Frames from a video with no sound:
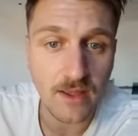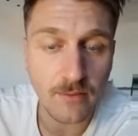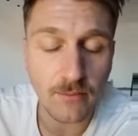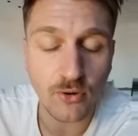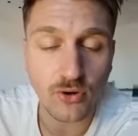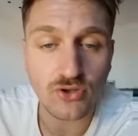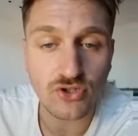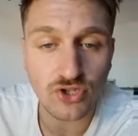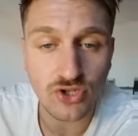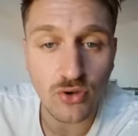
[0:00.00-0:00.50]

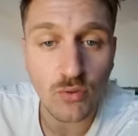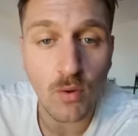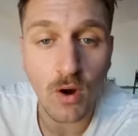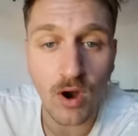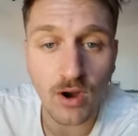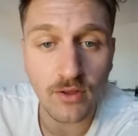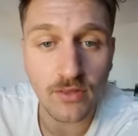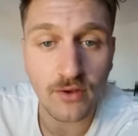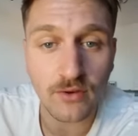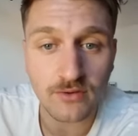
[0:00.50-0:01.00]
because you
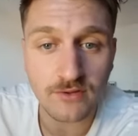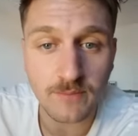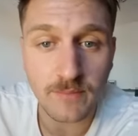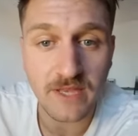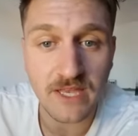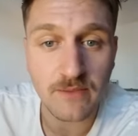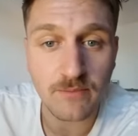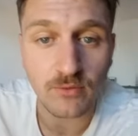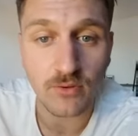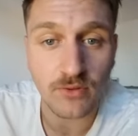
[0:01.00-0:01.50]
are those
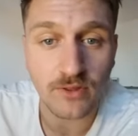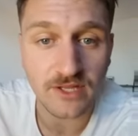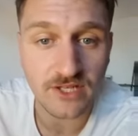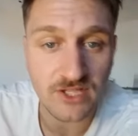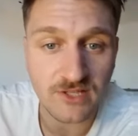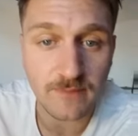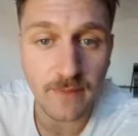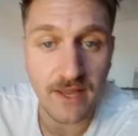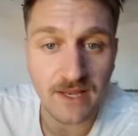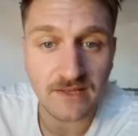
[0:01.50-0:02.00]
people that
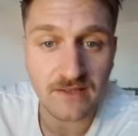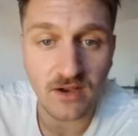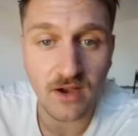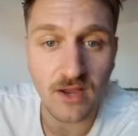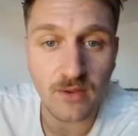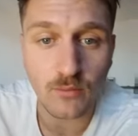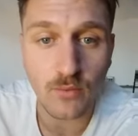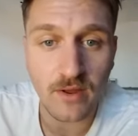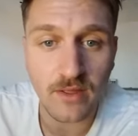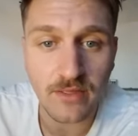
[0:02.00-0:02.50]
you spend
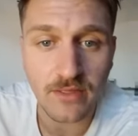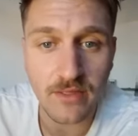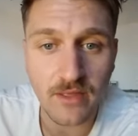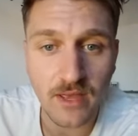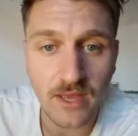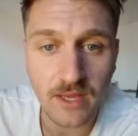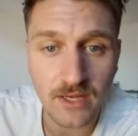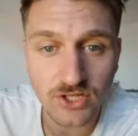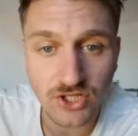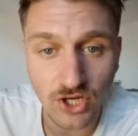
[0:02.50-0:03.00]
time with.
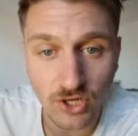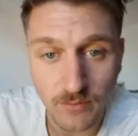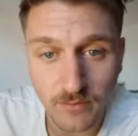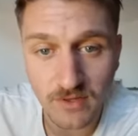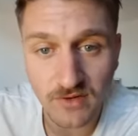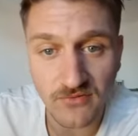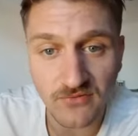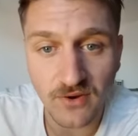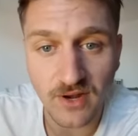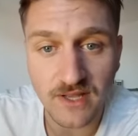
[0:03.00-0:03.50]
Show me
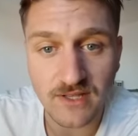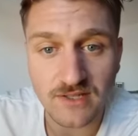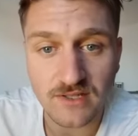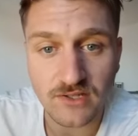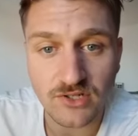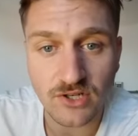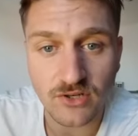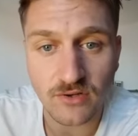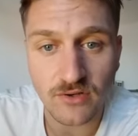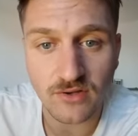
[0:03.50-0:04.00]
your friends, I
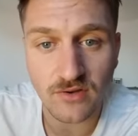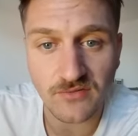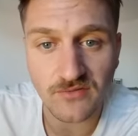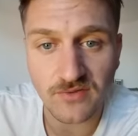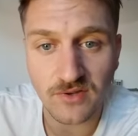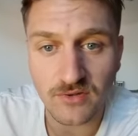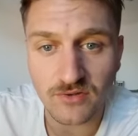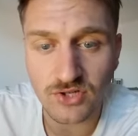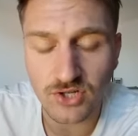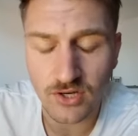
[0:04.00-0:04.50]
show you your
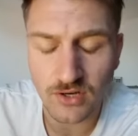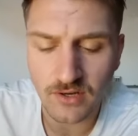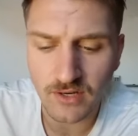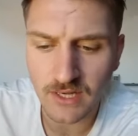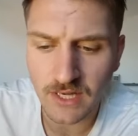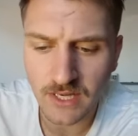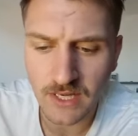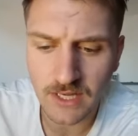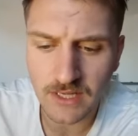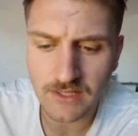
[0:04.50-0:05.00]
future.
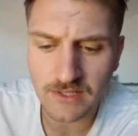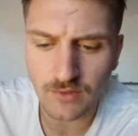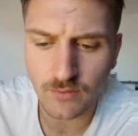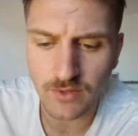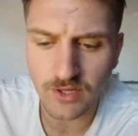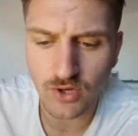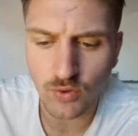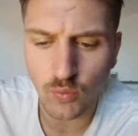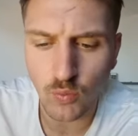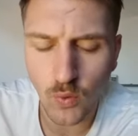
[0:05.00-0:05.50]
So,
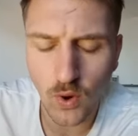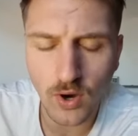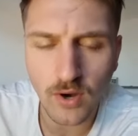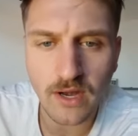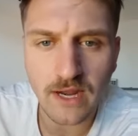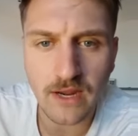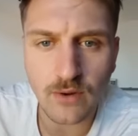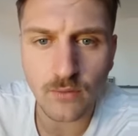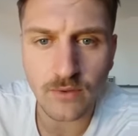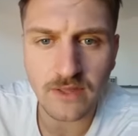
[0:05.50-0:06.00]
when you're
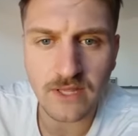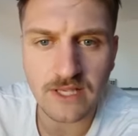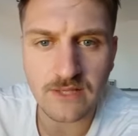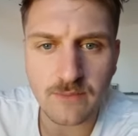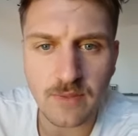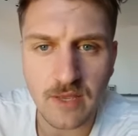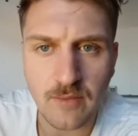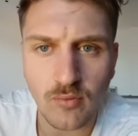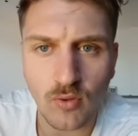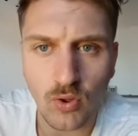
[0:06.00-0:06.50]
working with these
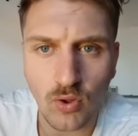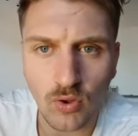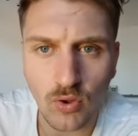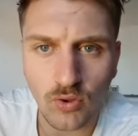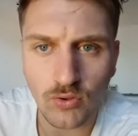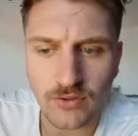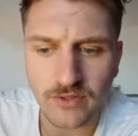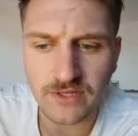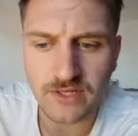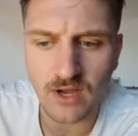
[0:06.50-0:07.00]
people
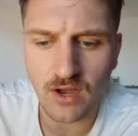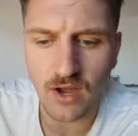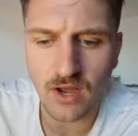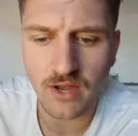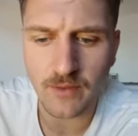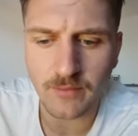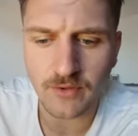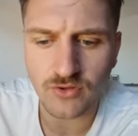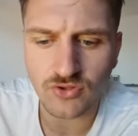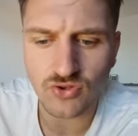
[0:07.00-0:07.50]
all the
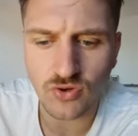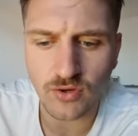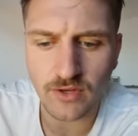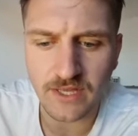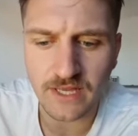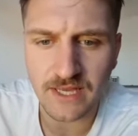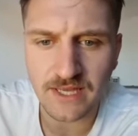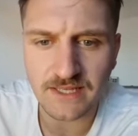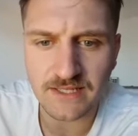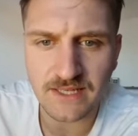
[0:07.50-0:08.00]
time who draw
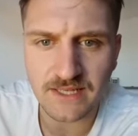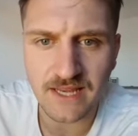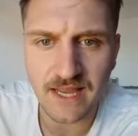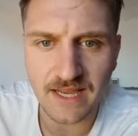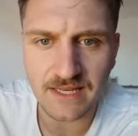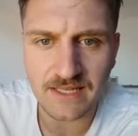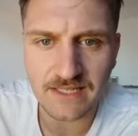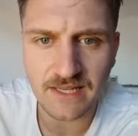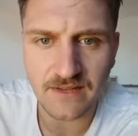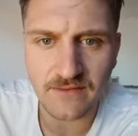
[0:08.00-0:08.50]
you into
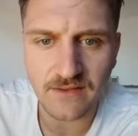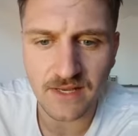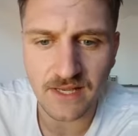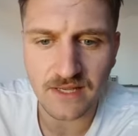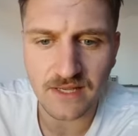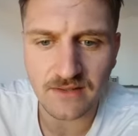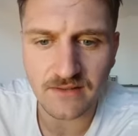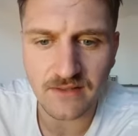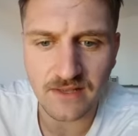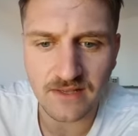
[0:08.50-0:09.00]

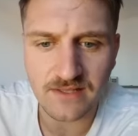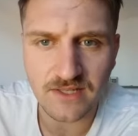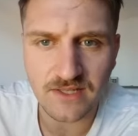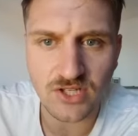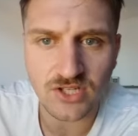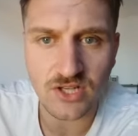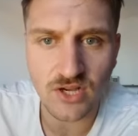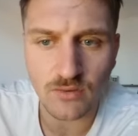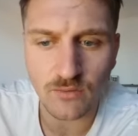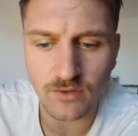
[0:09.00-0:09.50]
negativity and things
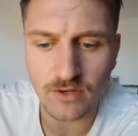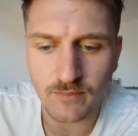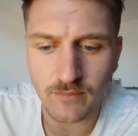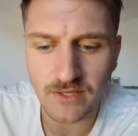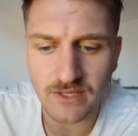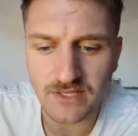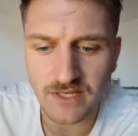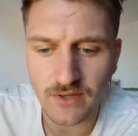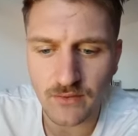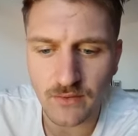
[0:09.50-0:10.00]
that you don't want to
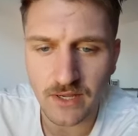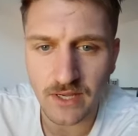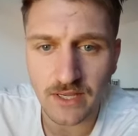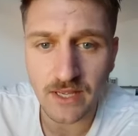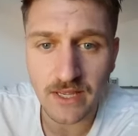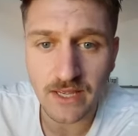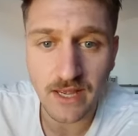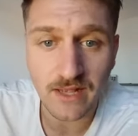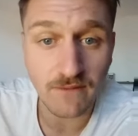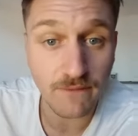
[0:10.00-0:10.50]
be
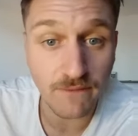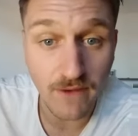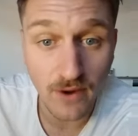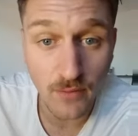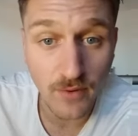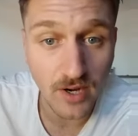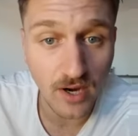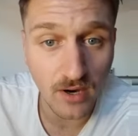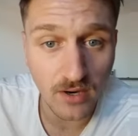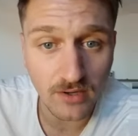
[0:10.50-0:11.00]
doing, that's
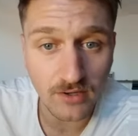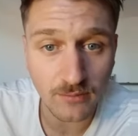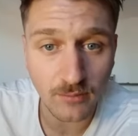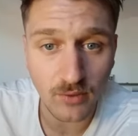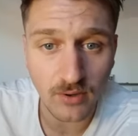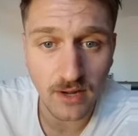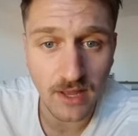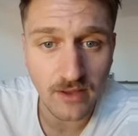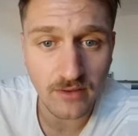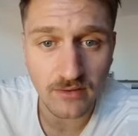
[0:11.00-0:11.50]
very hard to
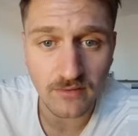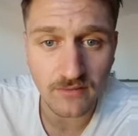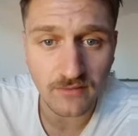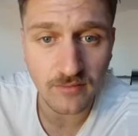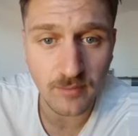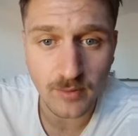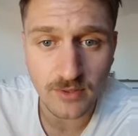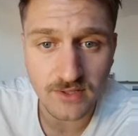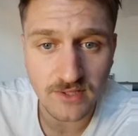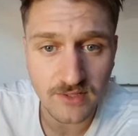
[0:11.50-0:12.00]
pull out
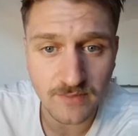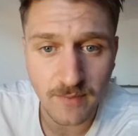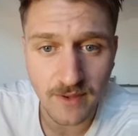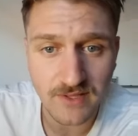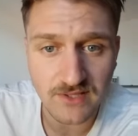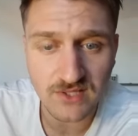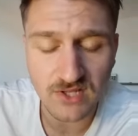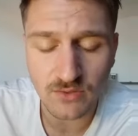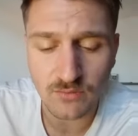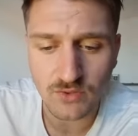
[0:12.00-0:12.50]
of because you
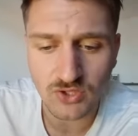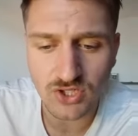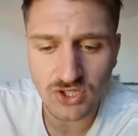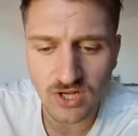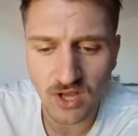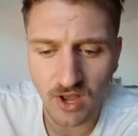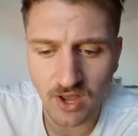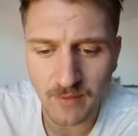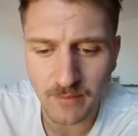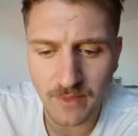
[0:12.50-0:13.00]
spend so much
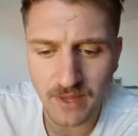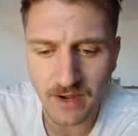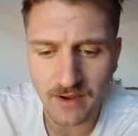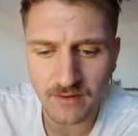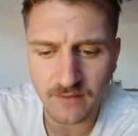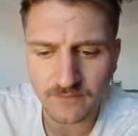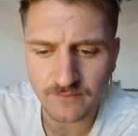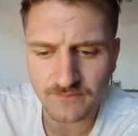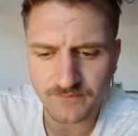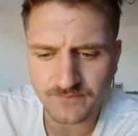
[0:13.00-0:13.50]
time there.